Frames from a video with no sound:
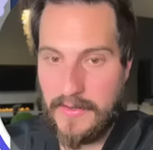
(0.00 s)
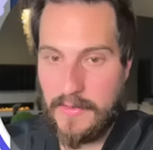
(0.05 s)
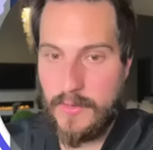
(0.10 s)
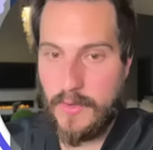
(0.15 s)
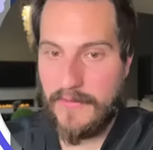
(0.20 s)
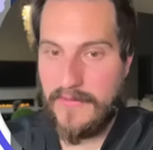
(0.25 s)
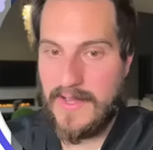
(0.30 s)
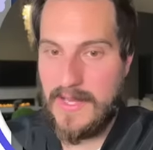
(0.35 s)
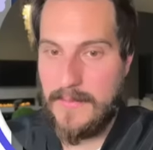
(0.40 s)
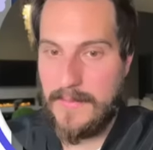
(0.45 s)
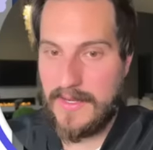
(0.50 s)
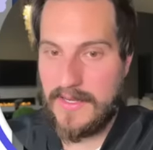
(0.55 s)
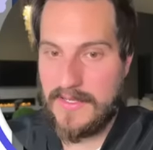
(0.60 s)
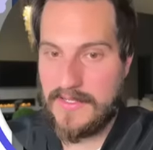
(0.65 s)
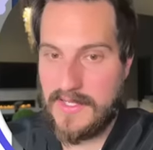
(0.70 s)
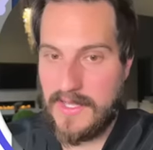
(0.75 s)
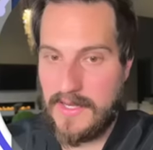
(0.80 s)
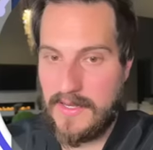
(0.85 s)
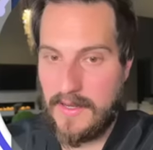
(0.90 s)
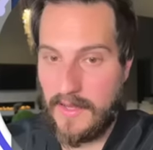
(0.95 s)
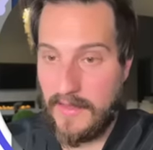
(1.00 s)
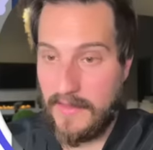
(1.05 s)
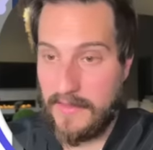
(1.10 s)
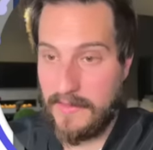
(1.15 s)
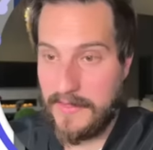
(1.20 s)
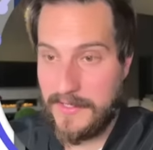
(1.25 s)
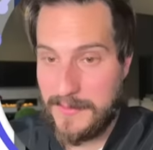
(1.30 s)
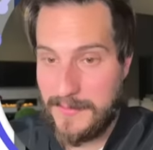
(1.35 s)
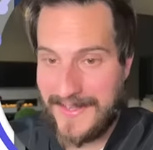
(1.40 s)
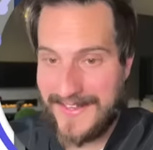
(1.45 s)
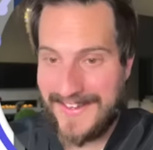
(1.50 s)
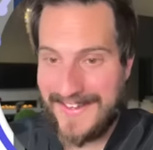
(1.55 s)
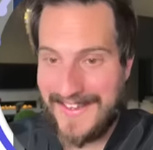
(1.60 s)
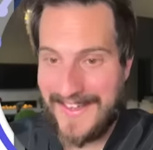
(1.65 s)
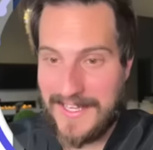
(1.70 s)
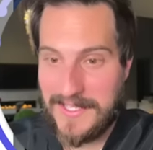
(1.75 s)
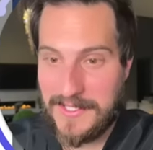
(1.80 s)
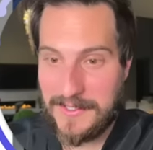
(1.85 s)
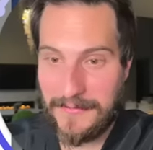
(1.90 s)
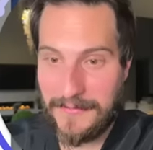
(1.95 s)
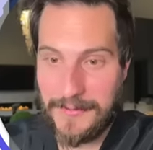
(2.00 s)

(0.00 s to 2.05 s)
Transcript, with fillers: I don't know if anybody's sitting on this big of gains.